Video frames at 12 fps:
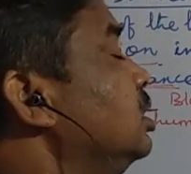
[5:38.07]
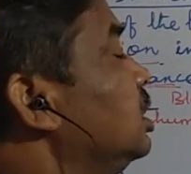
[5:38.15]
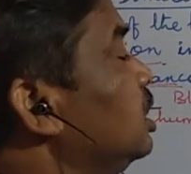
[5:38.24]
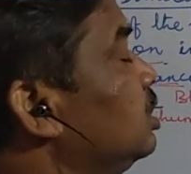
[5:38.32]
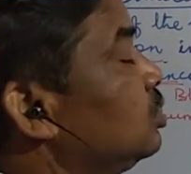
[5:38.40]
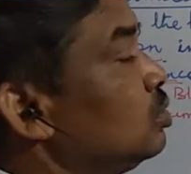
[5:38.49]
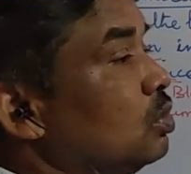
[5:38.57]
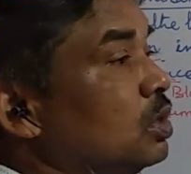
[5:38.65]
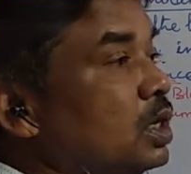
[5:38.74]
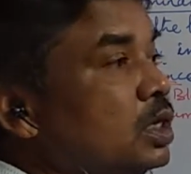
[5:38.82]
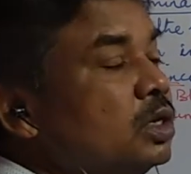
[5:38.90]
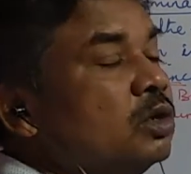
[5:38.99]
There is no
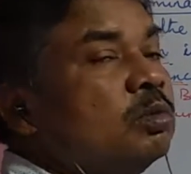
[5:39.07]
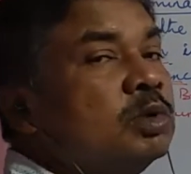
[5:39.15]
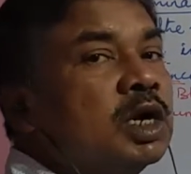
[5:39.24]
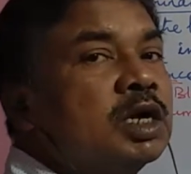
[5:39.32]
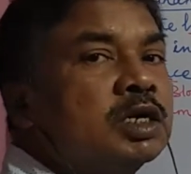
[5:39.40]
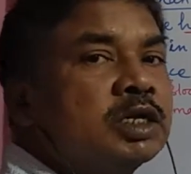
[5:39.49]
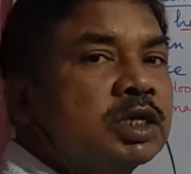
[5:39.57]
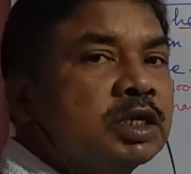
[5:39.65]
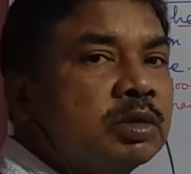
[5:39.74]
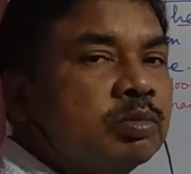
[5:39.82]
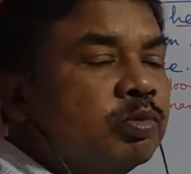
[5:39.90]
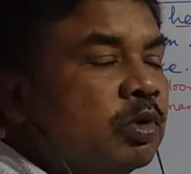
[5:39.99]
any dominant
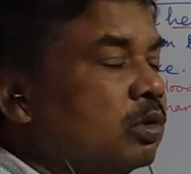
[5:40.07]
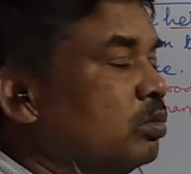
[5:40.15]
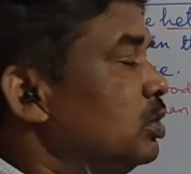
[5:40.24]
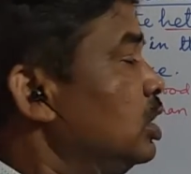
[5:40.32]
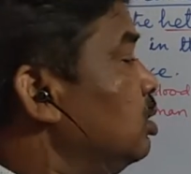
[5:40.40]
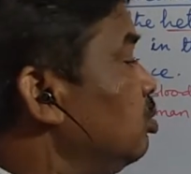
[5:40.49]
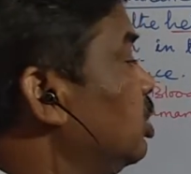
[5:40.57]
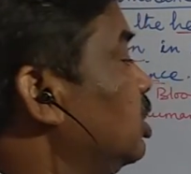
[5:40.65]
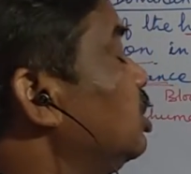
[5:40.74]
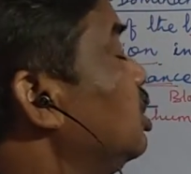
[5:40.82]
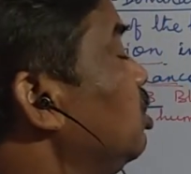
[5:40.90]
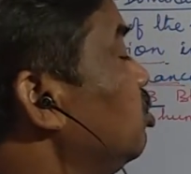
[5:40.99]
recessive form, but